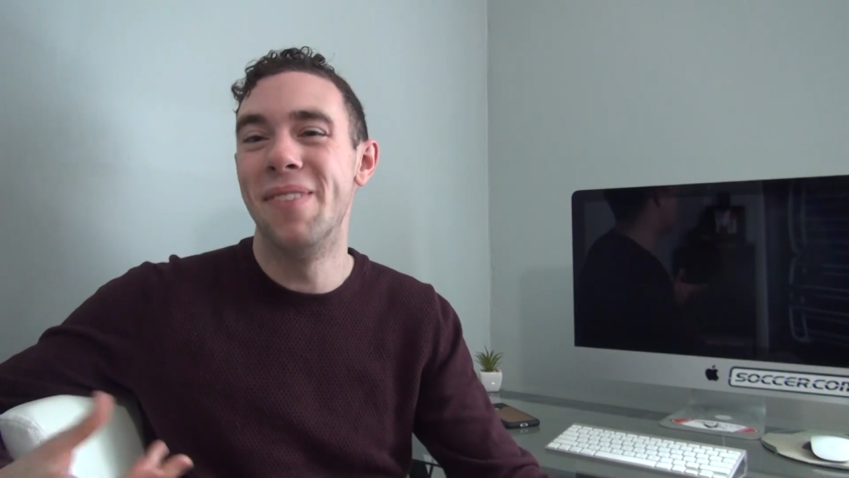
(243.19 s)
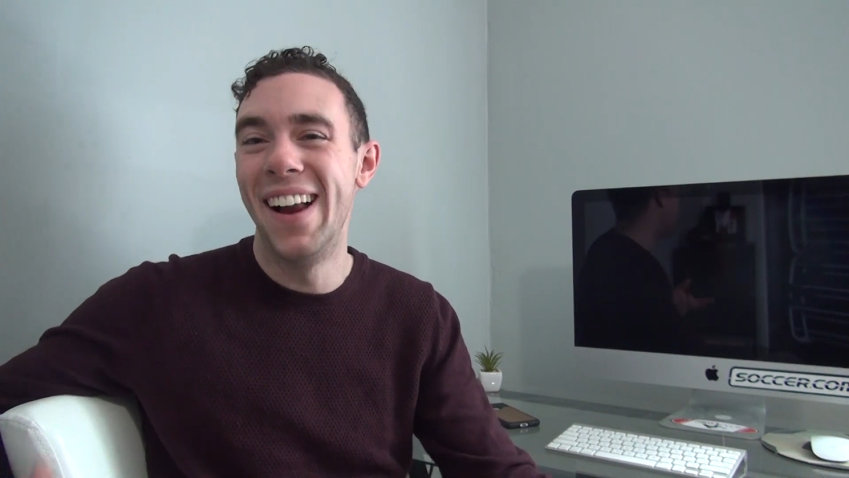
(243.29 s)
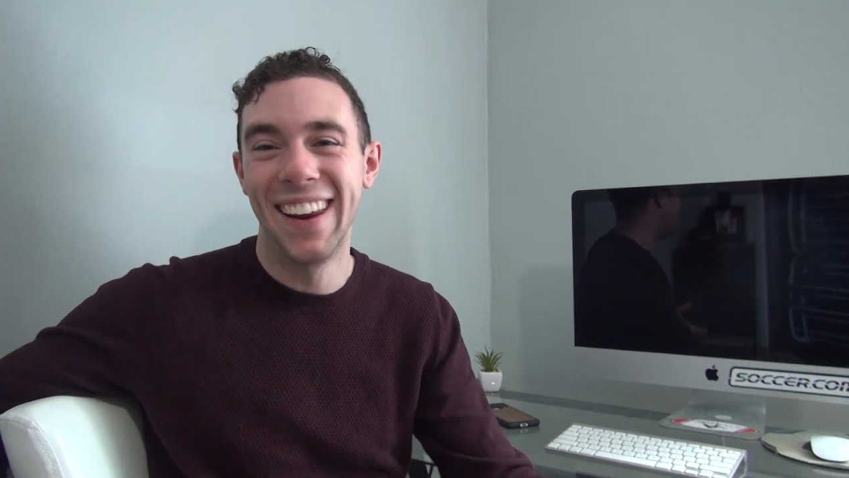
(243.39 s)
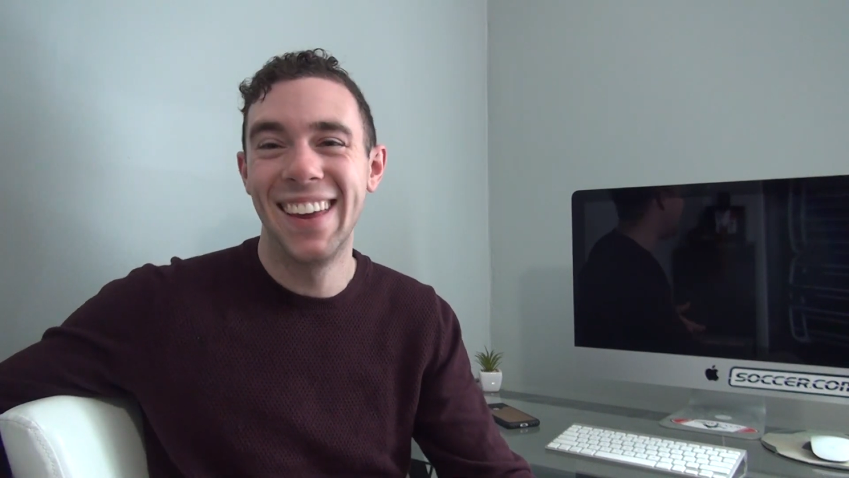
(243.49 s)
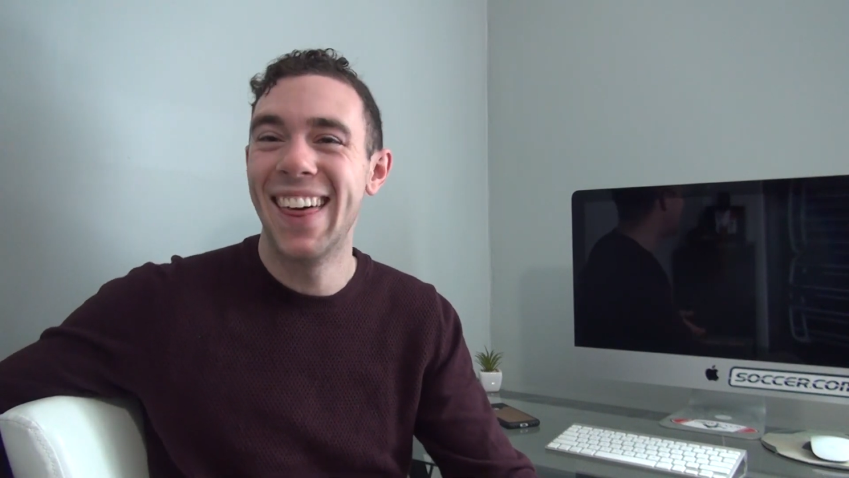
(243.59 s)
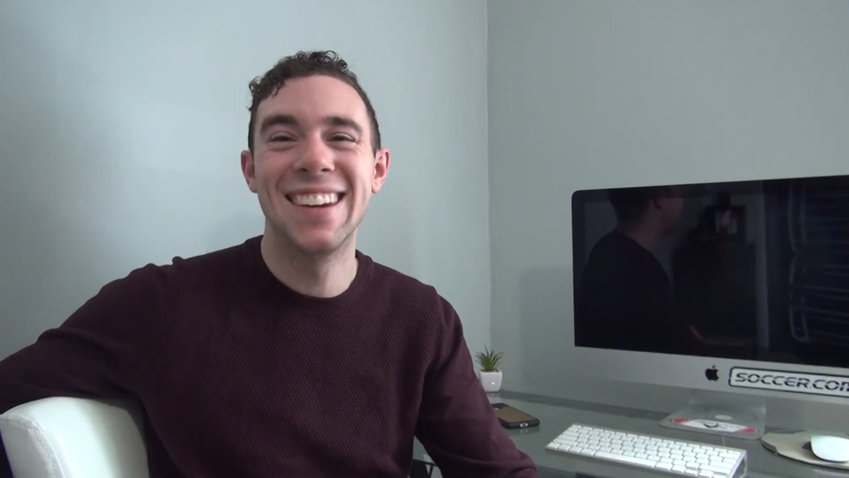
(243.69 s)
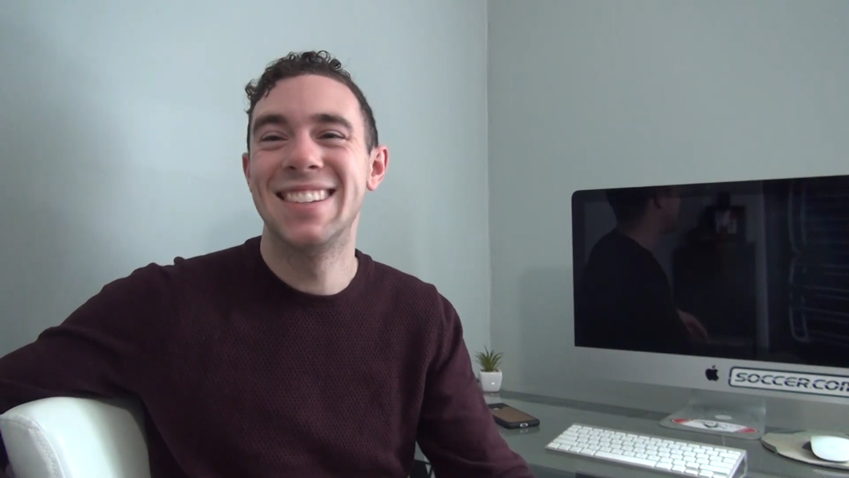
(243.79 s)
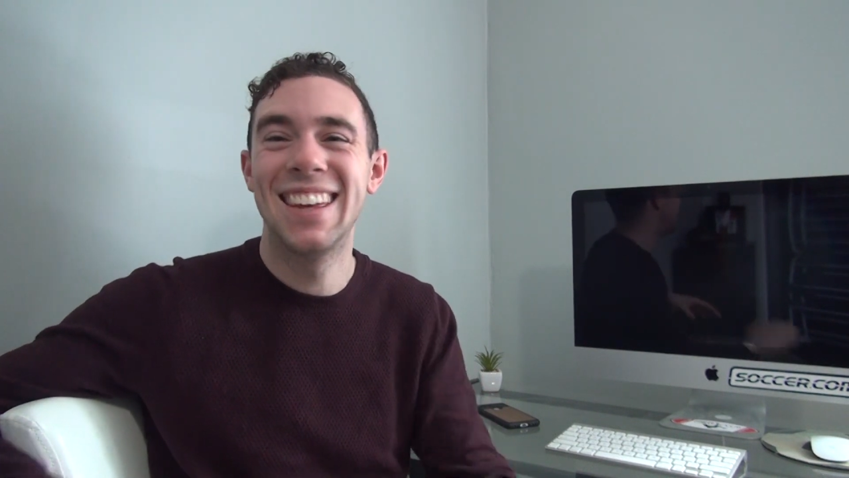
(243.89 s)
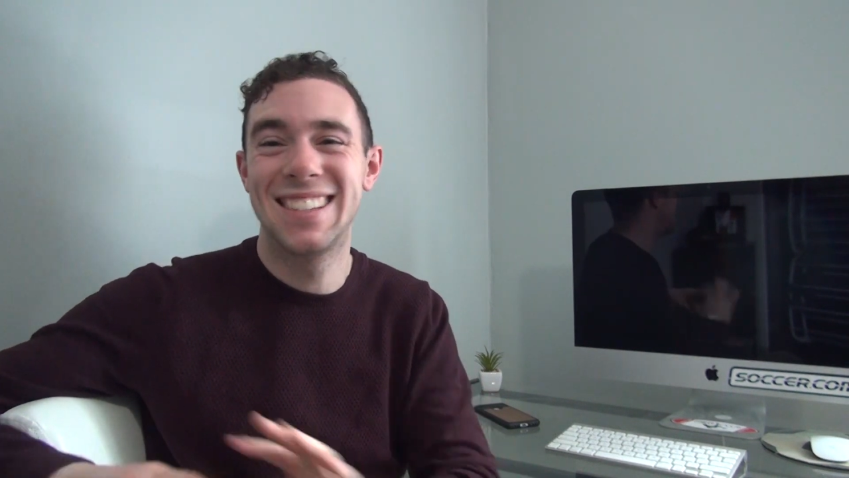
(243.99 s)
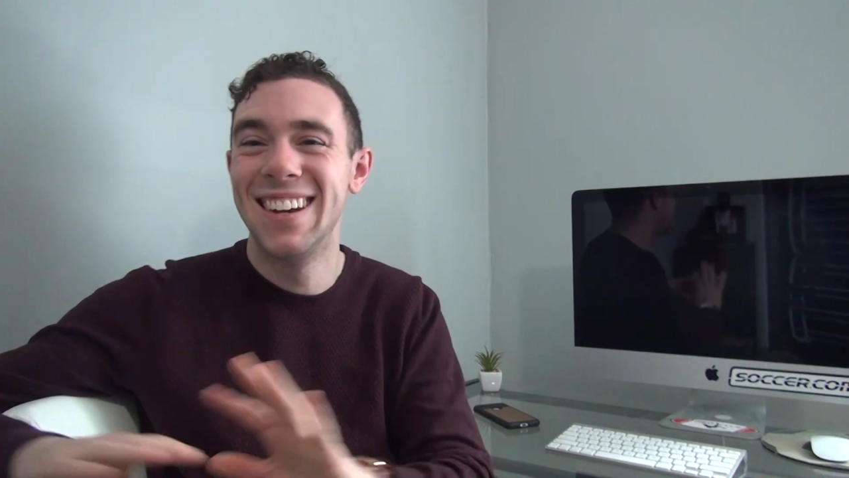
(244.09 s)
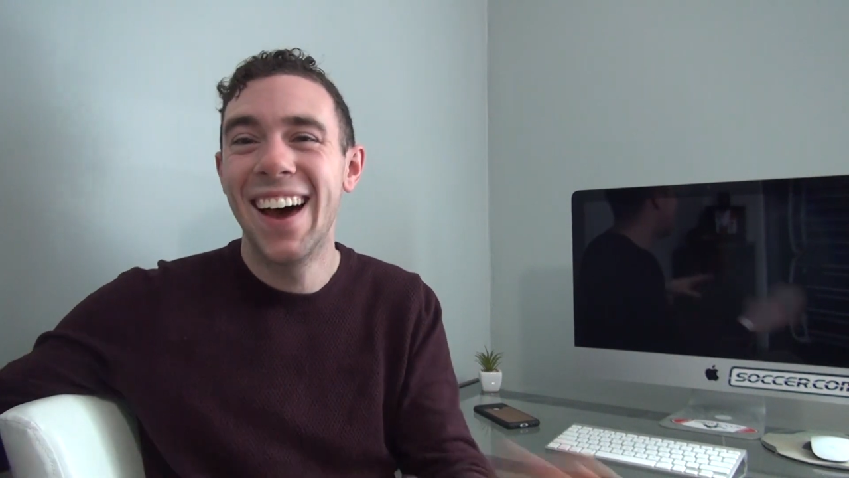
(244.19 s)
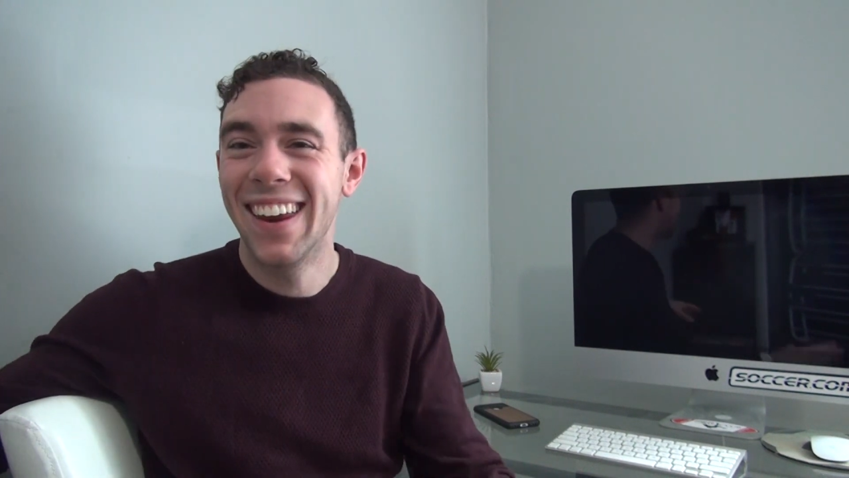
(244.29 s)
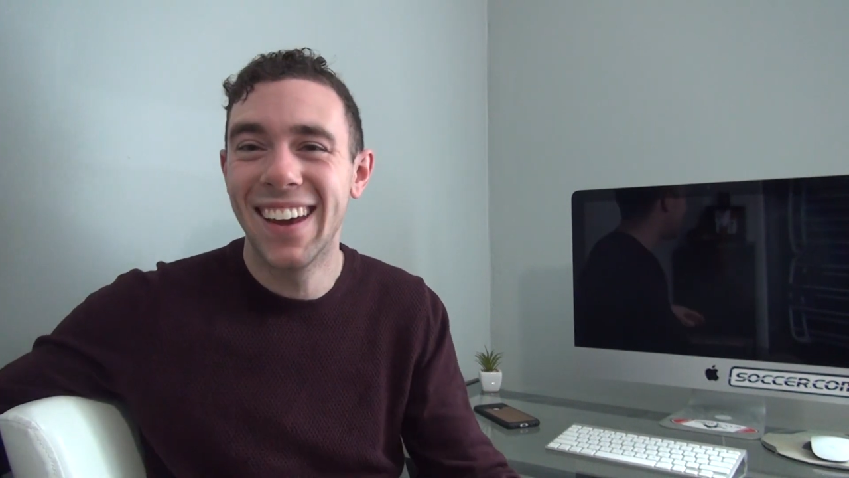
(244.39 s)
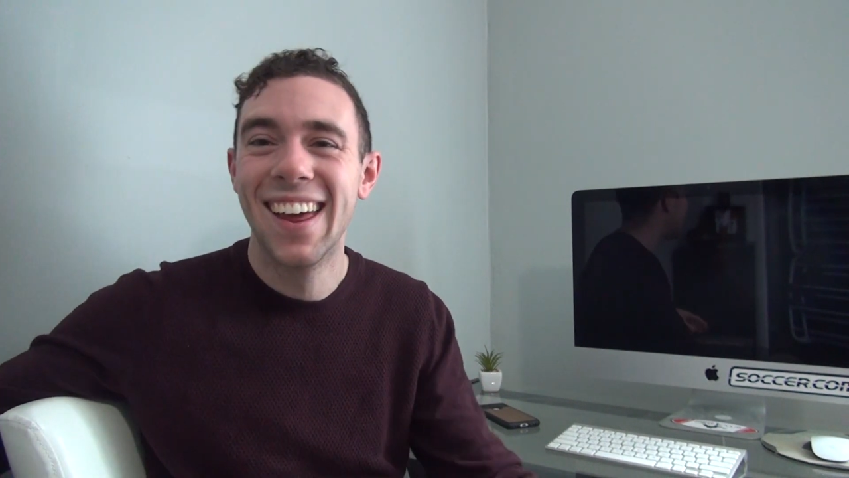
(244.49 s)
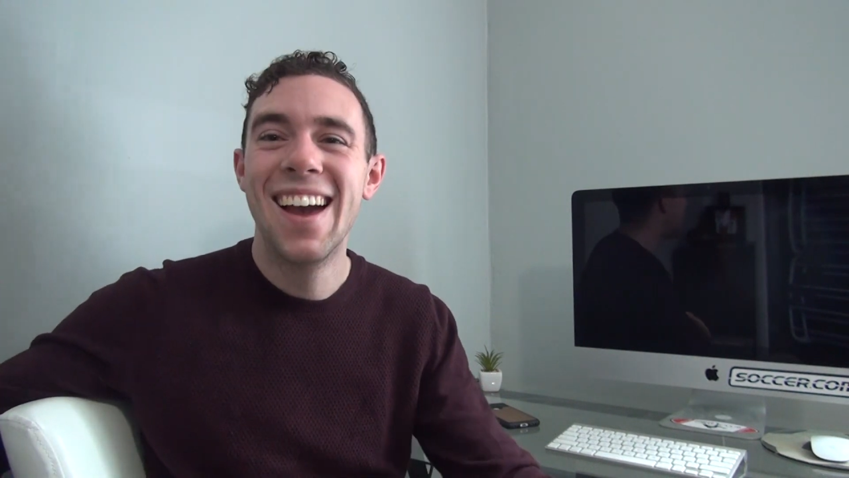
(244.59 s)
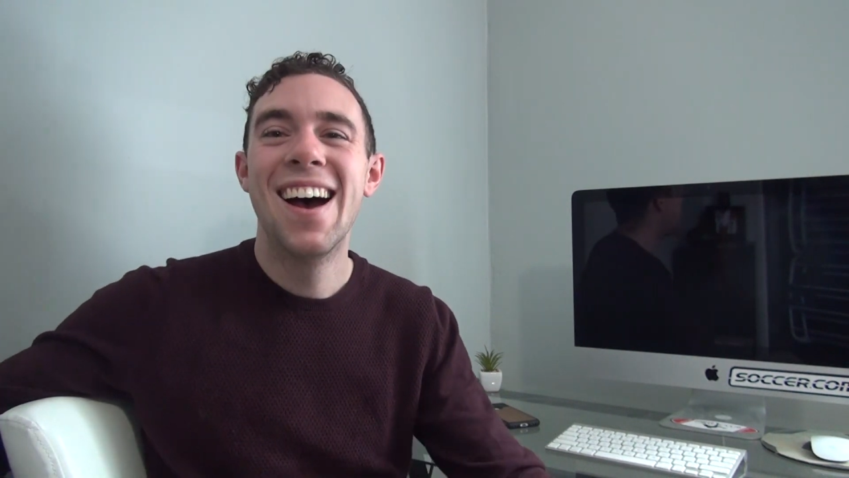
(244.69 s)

money. That's not it.